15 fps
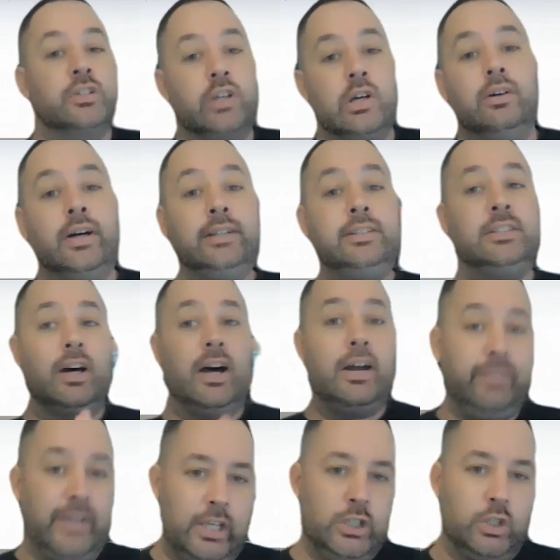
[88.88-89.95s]
so let's
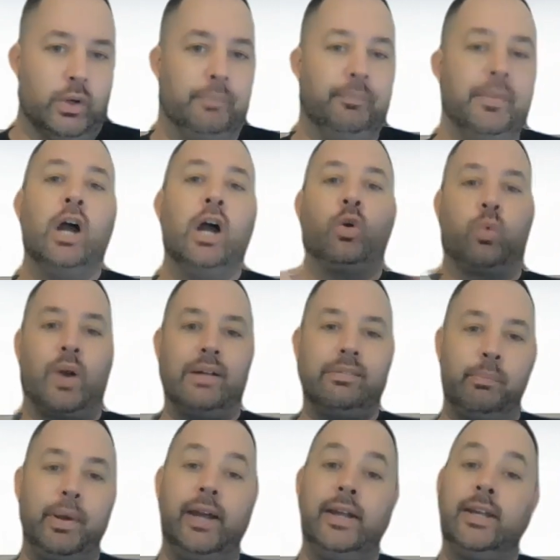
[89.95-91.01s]
dive into it. Grab
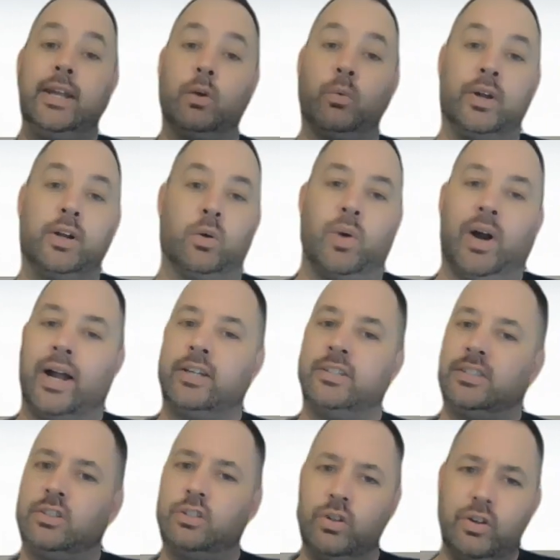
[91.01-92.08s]
a pen, get ready to write.
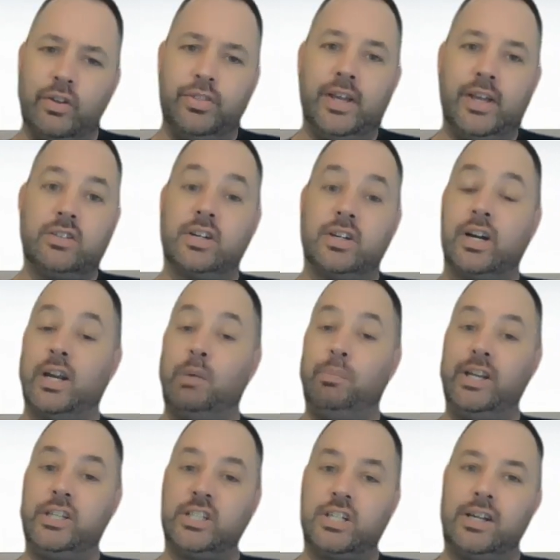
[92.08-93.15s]
Because the two things that I'm going to
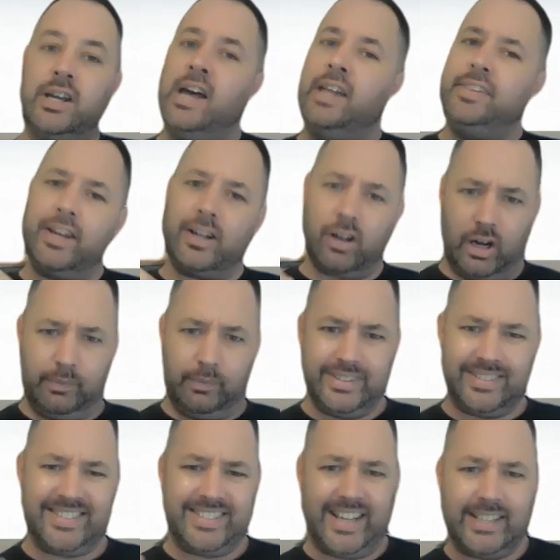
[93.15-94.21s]
mention, they're
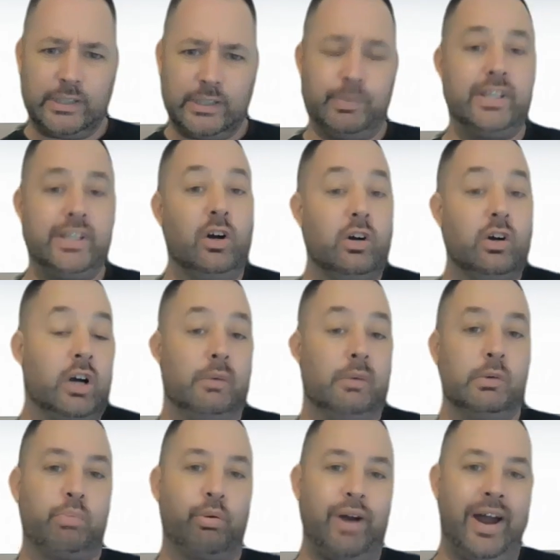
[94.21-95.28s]
common sense, but they're not
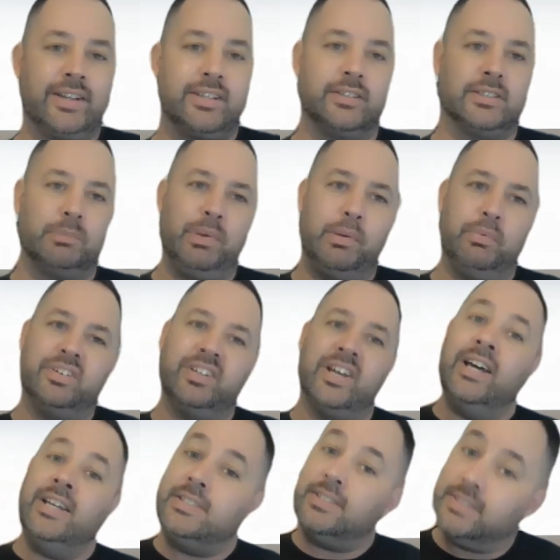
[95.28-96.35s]
common practice. And people
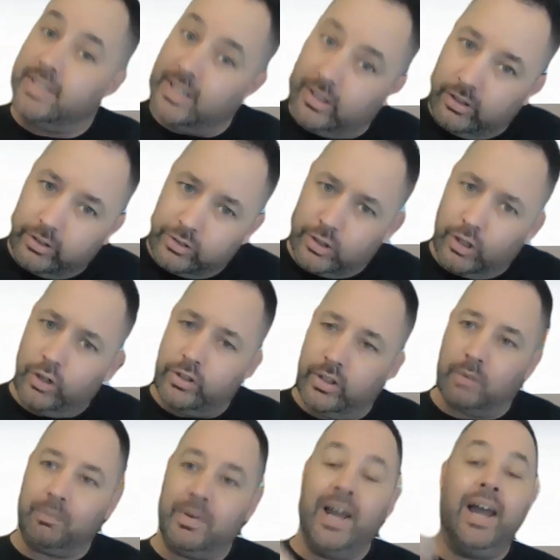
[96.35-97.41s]
still do
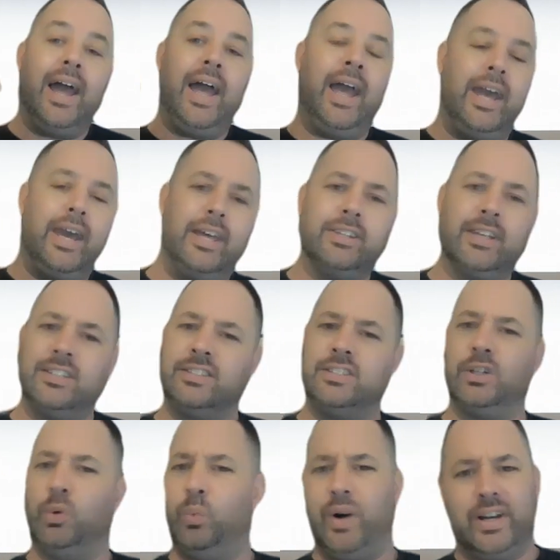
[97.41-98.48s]
them and they
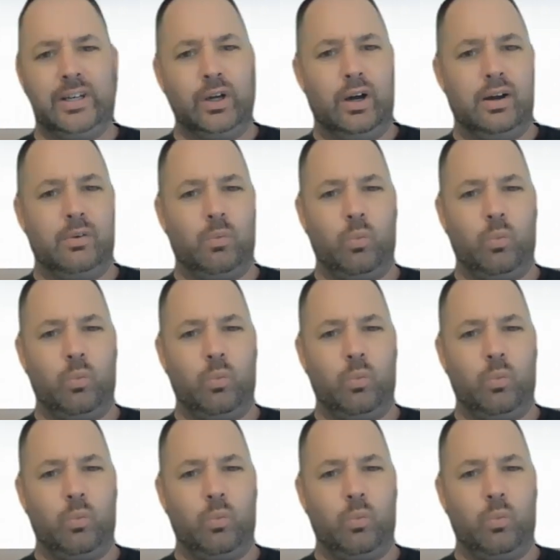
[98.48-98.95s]
still wonder,